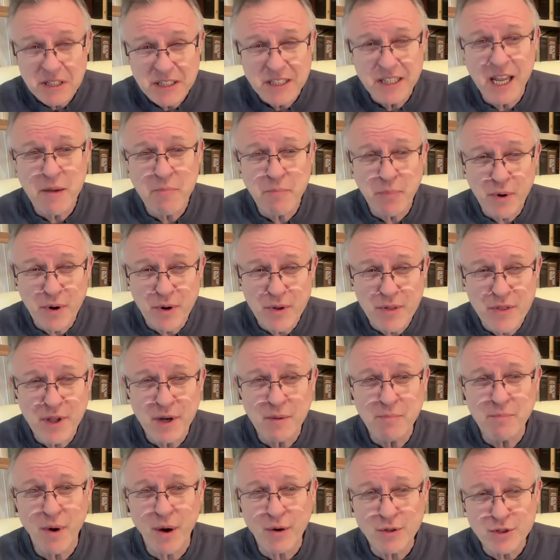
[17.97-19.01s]
deeper
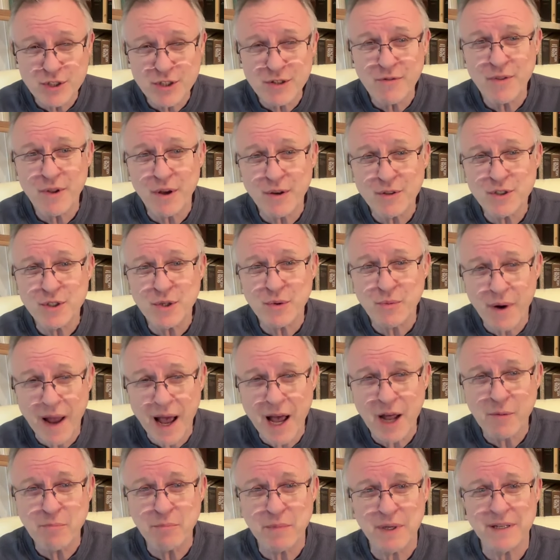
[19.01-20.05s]
than most of those
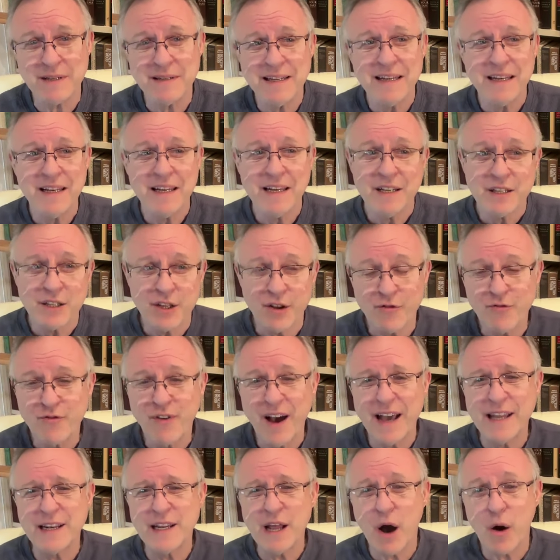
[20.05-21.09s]
around me to
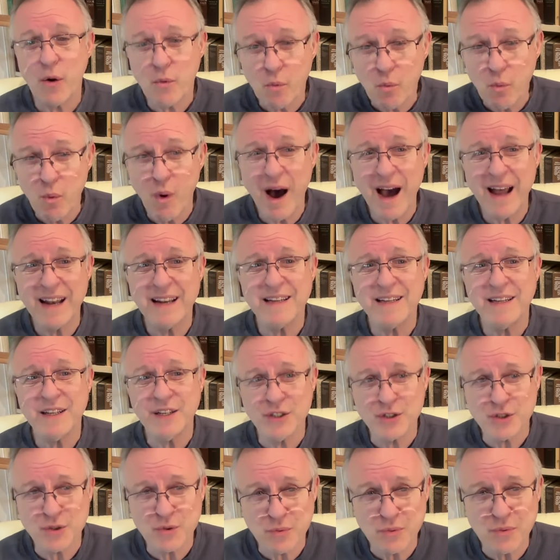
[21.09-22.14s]
find out what
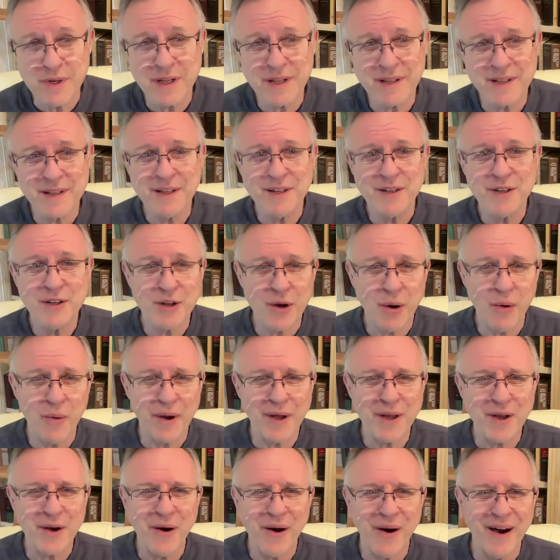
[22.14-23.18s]
is really
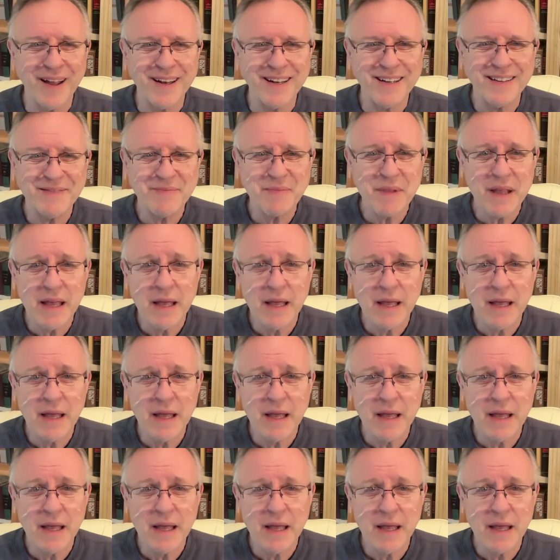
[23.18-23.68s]
going on.